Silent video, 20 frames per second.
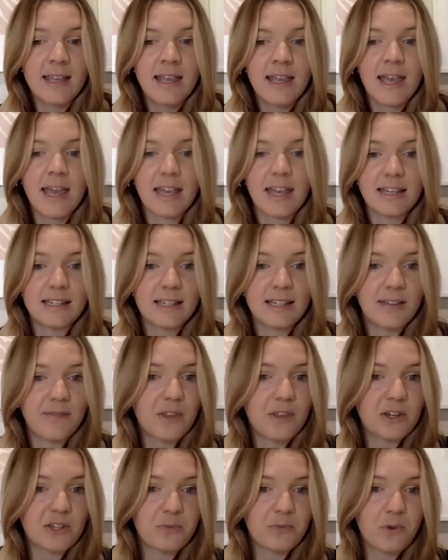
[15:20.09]
And if
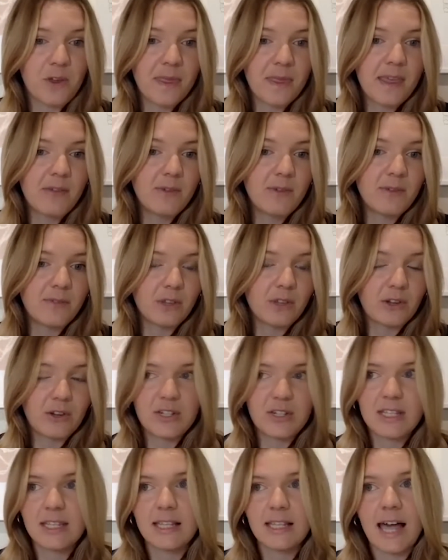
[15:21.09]
there's one thing we've learned
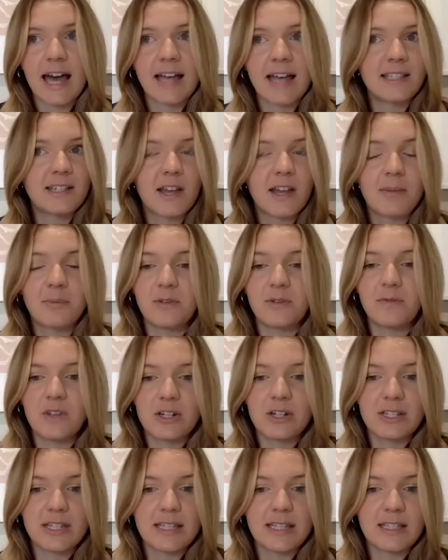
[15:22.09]
in the last couple of
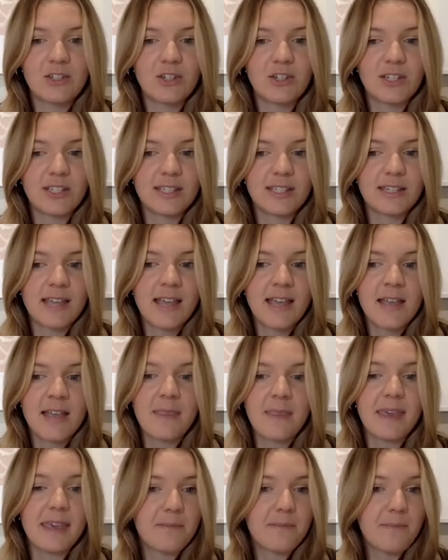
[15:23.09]
years, it's just
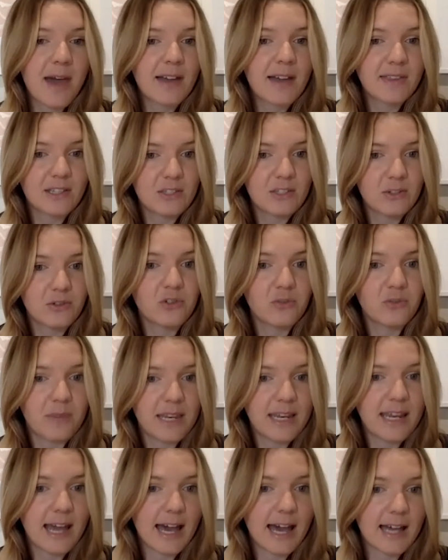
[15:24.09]
the impact that social
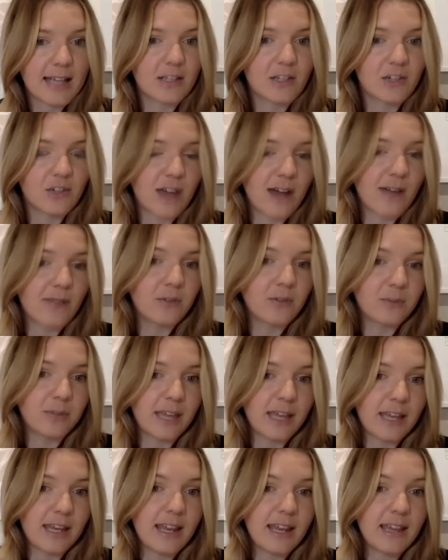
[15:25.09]
media has on travel
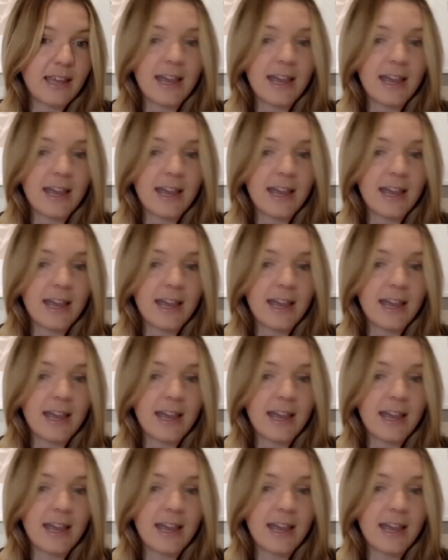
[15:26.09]
planning.